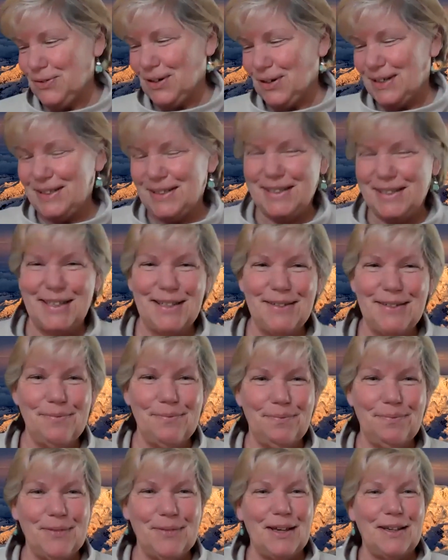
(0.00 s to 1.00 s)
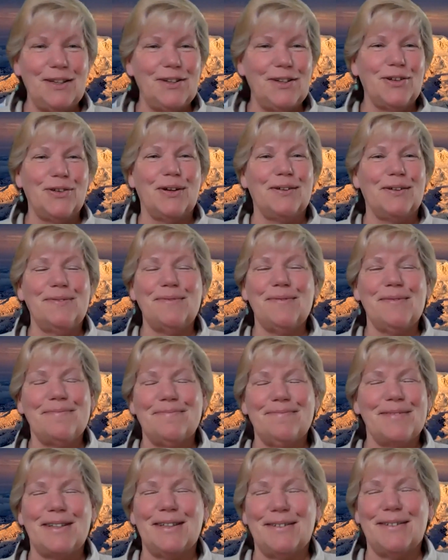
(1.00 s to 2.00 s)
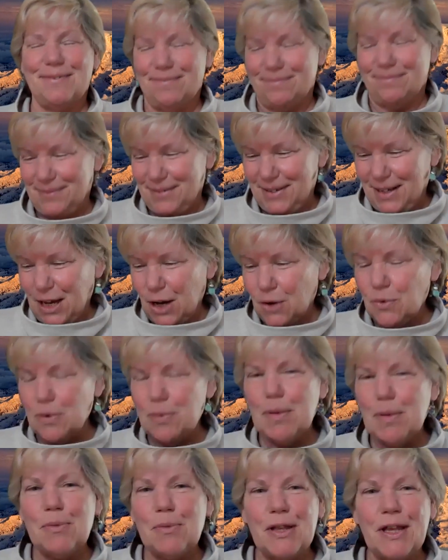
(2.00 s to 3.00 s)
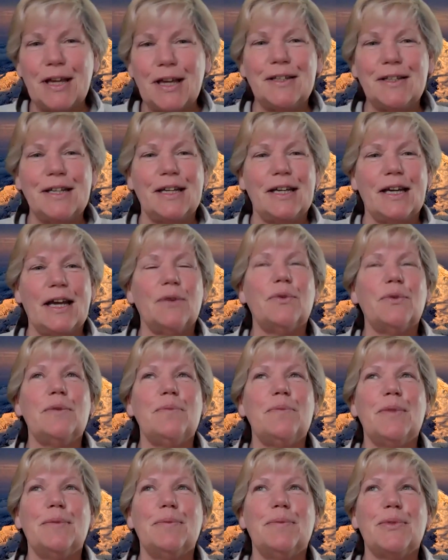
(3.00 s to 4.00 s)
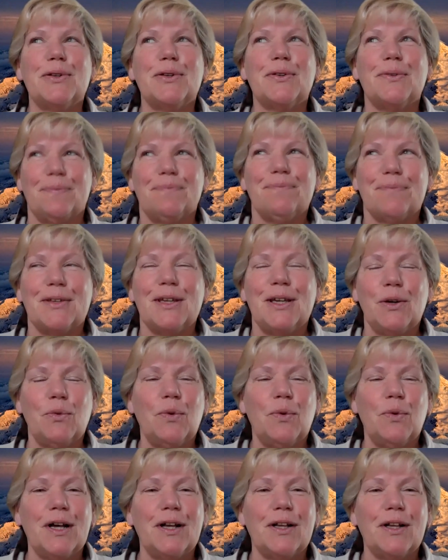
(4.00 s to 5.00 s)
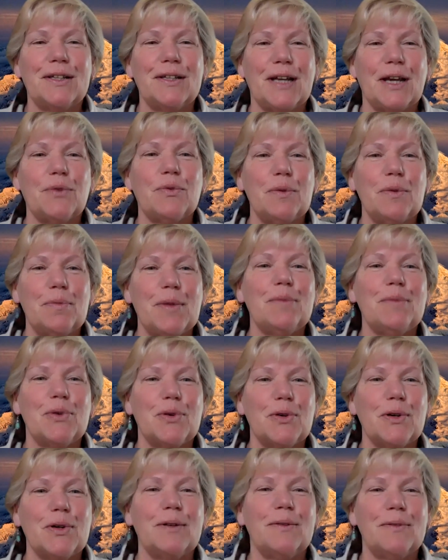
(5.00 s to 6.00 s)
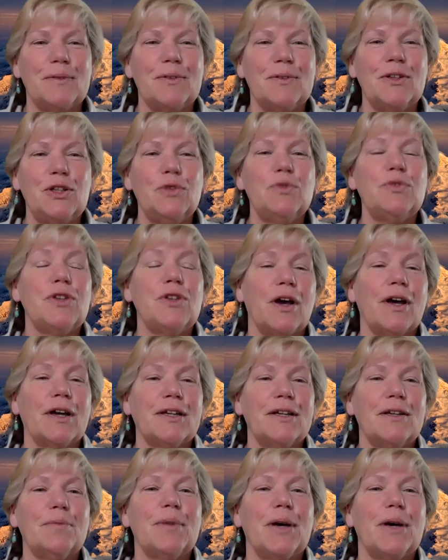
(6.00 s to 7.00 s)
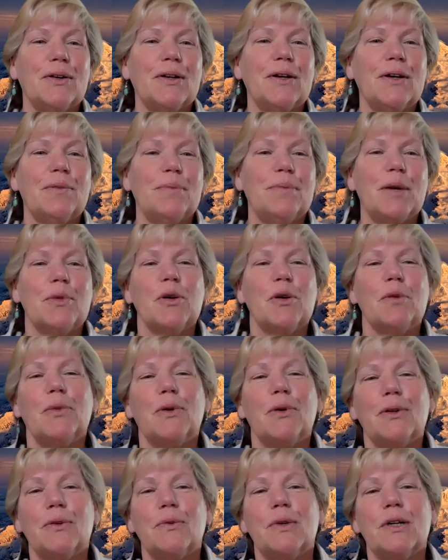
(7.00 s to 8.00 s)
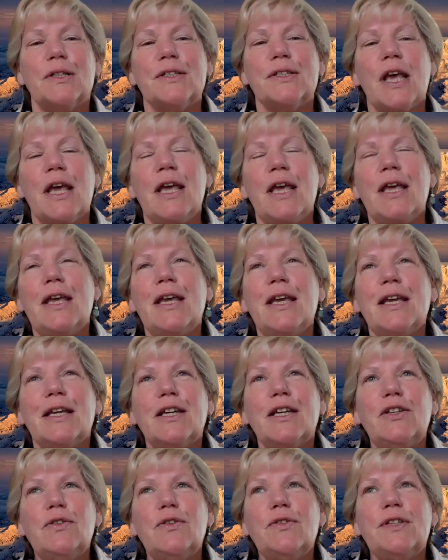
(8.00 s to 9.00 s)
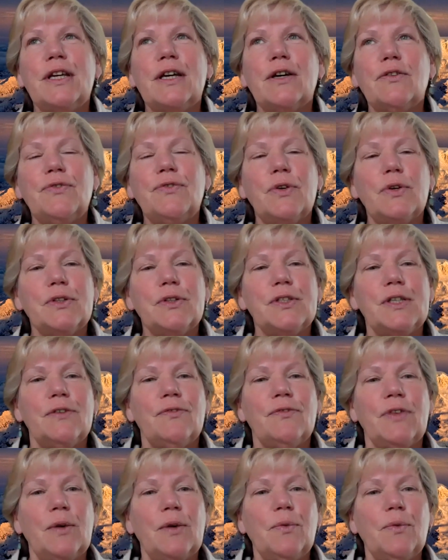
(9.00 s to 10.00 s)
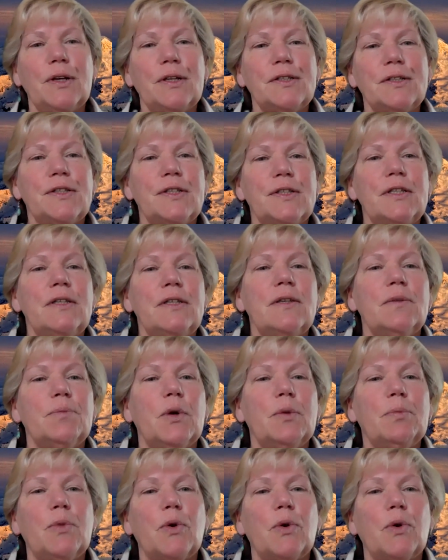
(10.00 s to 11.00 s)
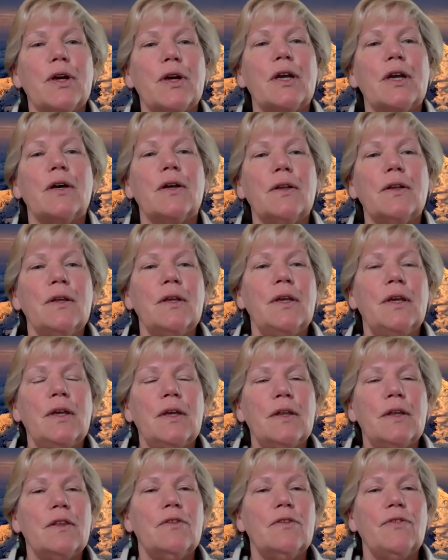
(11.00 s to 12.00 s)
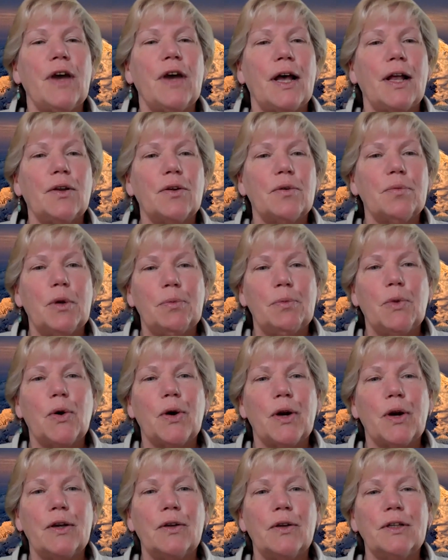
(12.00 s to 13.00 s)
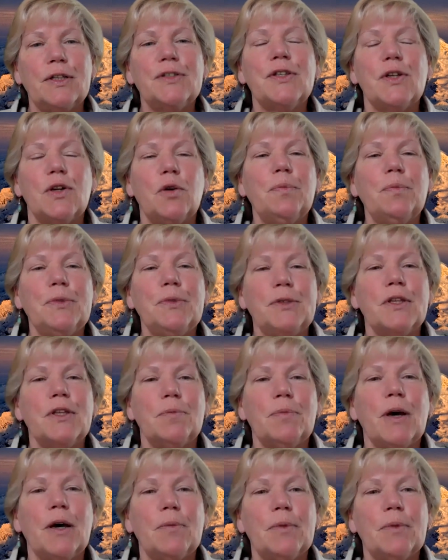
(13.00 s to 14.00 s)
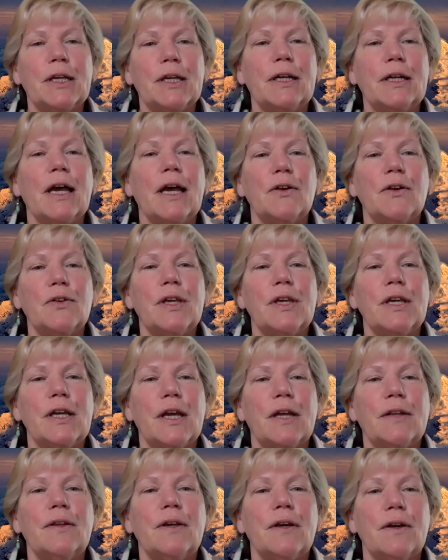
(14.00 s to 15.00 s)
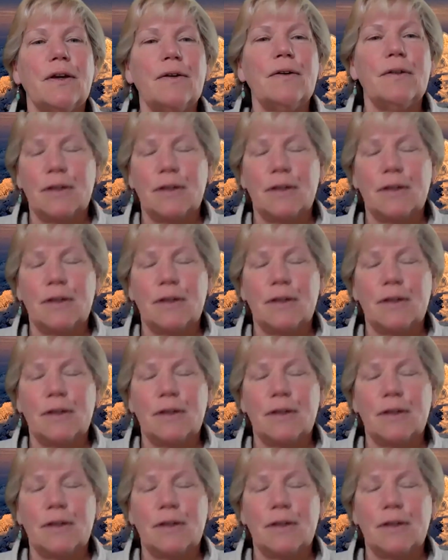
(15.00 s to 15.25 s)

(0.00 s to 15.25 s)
Tracy. You know, I remember that day. I remember it well, and I remember you talking about how memorable it was. Can you tell folks if they want to see the memorial, the Valor Memorial, is it open to the public, and how do they get there?